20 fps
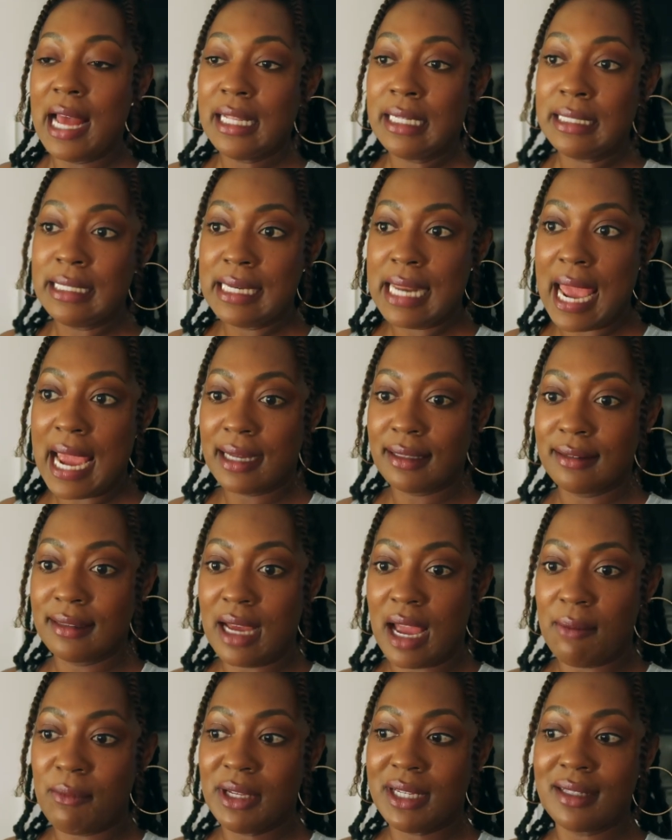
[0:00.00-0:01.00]
next
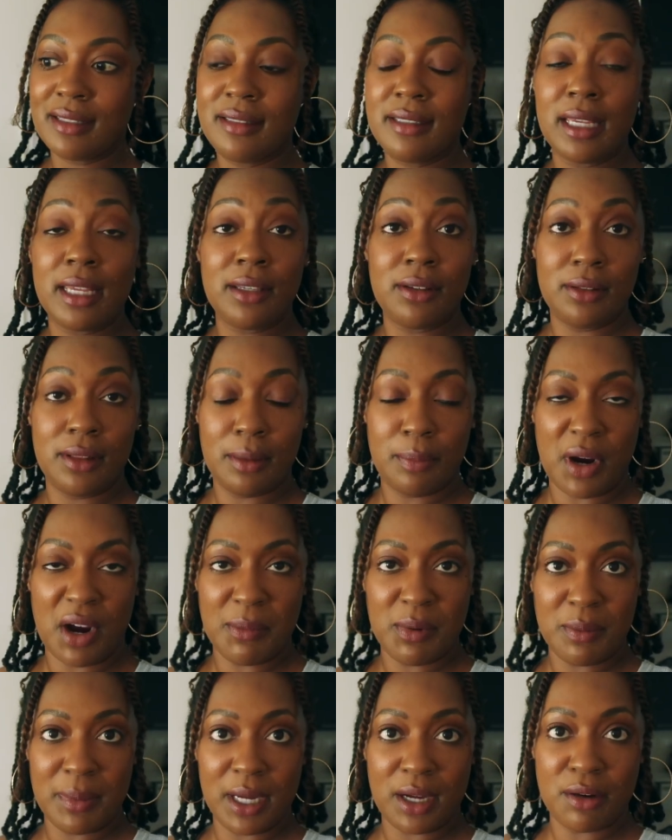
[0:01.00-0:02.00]
time we continue the
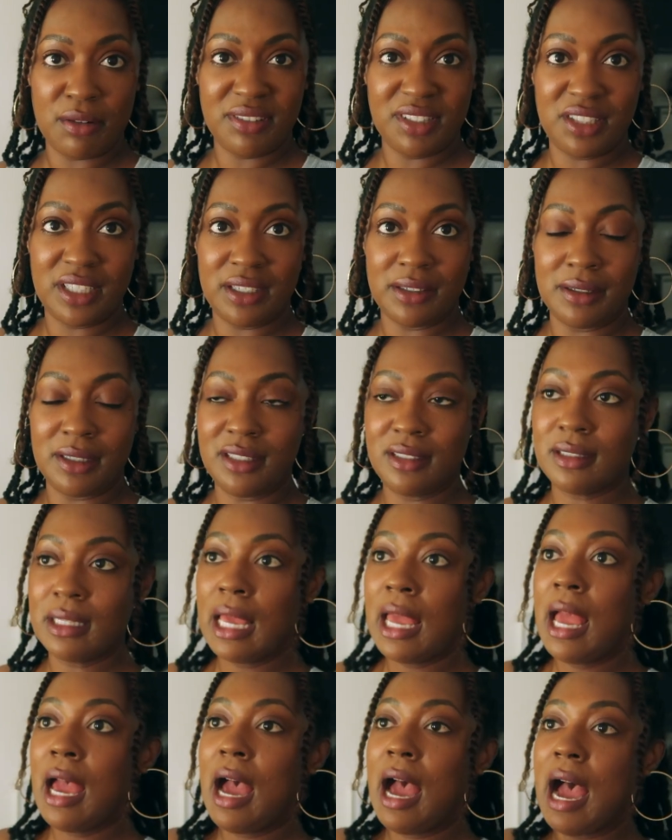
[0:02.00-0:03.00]
apartment makeover series,
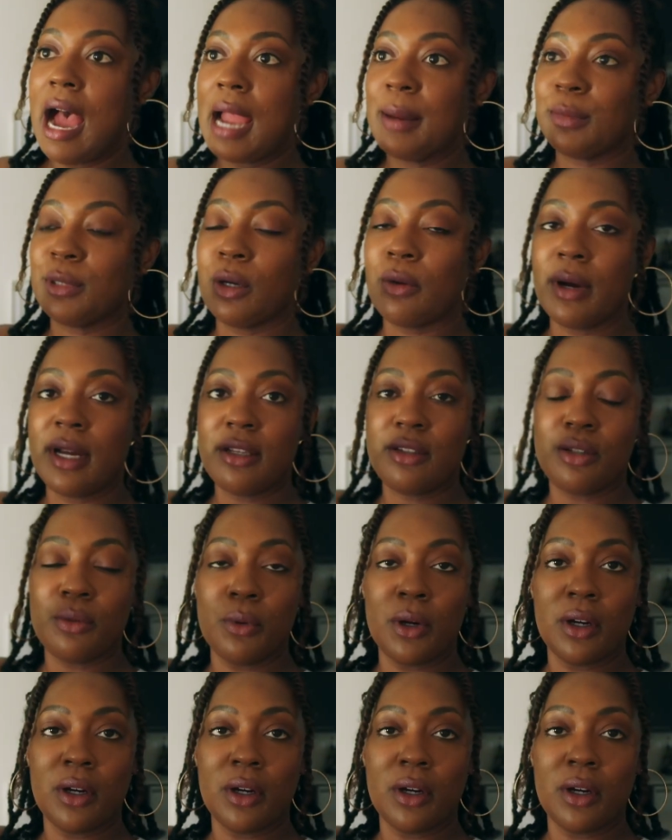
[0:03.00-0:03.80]
I'm going to